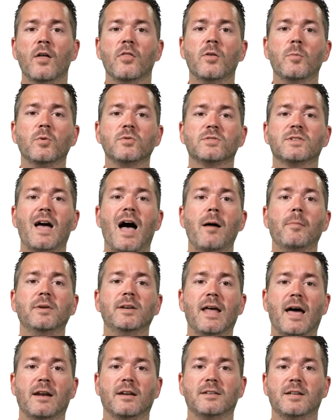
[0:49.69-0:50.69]
The most common
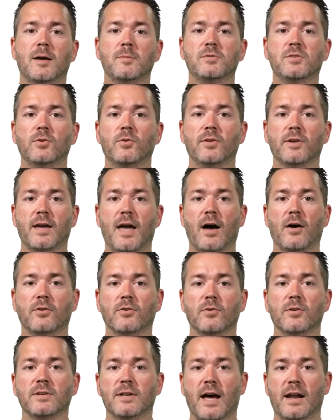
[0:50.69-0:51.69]
data types you'll
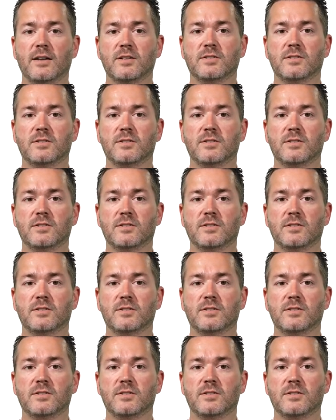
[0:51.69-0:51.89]
encounter in data